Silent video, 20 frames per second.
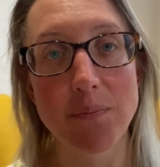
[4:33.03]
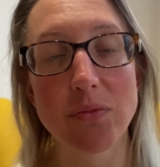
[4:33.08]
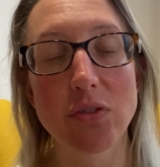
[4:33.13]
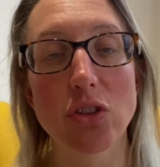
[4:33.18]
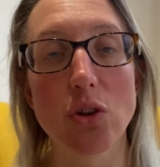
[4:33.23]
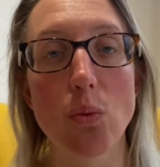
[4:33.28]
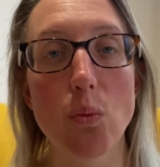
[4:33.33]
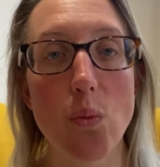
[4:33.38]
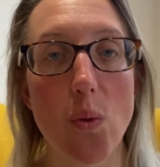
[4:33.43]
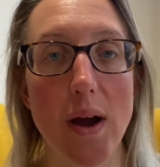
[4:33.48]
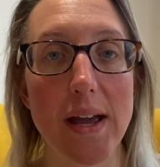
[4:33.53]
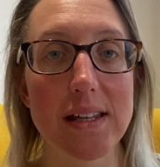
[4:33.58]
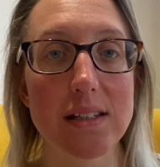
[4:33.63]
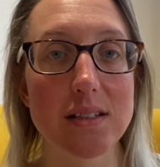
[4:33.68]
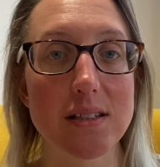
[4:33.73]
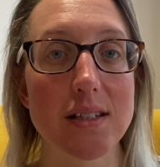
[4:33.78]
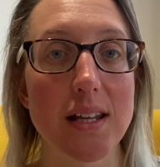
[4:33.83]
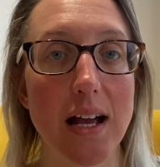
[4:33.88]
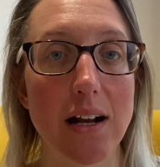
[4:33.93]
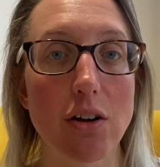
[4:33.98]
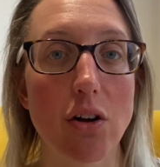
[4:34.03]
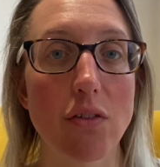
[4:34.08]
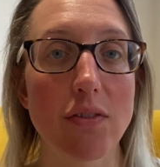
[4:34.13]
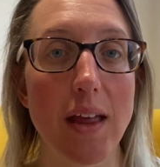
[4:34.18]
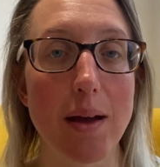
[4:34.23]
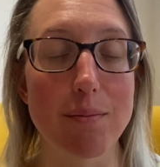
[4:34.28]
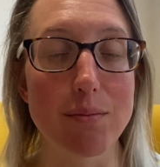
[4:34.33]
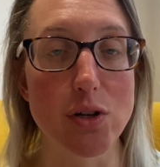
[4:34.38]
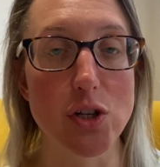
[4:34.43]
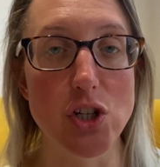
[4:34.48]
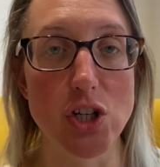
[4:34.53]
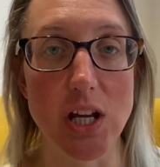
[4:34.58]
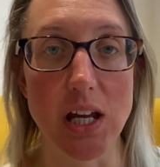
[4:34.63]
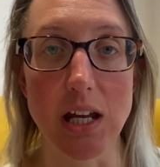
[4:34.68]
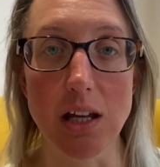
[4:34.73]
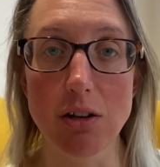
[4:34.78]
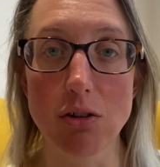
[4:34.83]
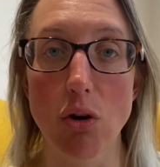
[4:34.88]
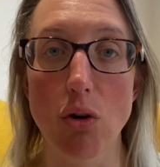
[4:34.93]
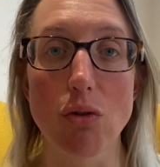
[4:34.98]
The weight stack on that
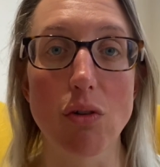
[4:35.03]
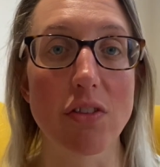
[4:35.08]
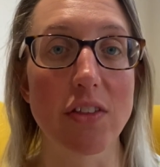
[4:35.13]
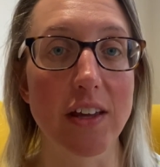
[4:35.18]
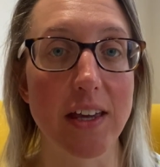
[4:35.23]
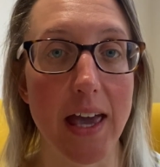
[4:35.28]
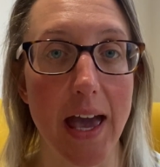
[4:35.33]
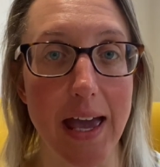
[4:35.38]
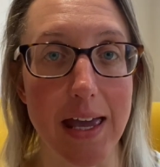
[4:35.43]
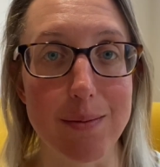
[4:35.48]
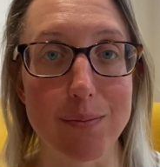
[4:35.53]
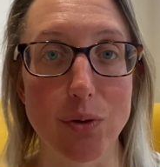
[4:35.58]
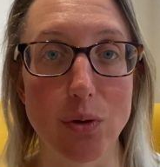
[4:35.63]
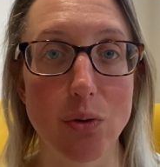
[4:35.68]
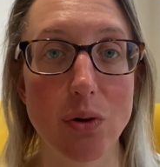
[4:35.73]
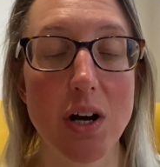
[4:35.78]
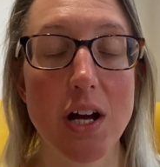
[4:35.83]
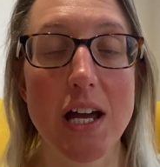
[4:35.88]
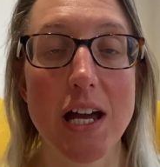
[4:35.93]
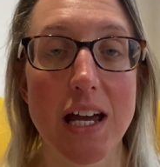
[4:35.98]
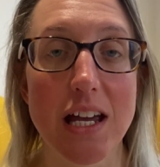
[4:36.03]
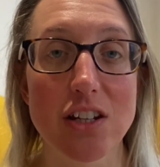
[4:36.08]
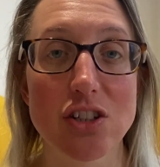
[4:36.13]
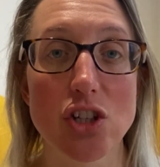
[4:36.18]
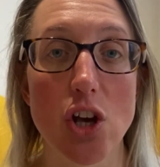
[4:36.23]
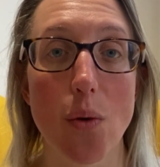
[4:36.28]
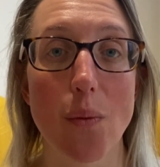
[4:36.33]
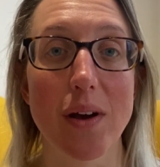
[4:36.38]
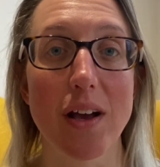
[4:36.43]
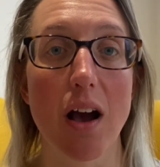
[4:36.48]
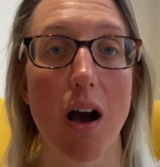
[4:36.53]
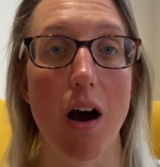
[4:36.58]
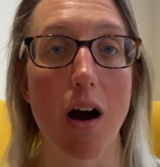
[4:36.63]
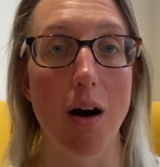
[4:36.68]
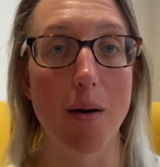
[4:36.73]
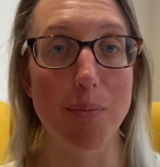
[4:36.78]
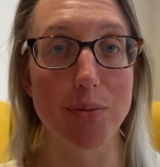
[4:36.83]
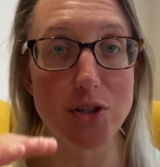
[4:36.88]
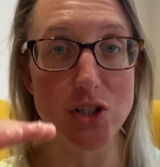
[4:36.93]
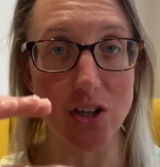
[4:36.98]
machine or on the cable is going
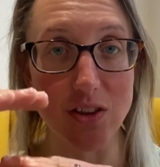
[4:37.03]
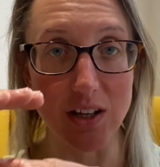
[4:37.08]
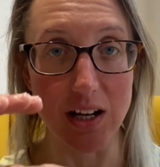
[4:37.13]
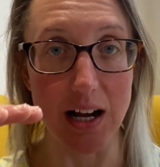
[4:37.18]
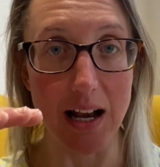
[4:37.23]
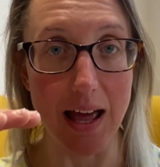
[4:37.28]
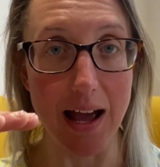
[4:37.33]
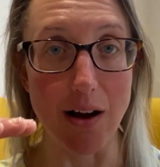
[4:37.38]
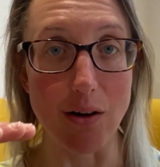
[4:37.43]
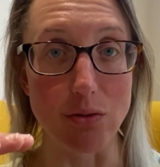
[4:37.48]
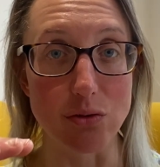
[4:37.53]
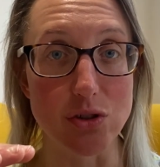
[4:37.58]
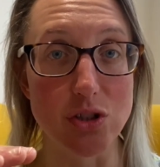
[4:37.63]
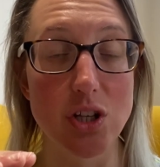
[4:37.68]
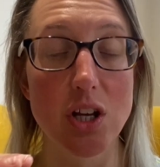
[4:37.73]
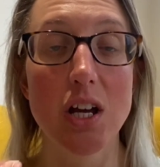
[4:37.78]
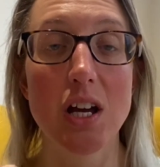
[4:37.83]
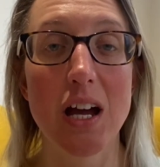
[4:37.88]
up to the clouds.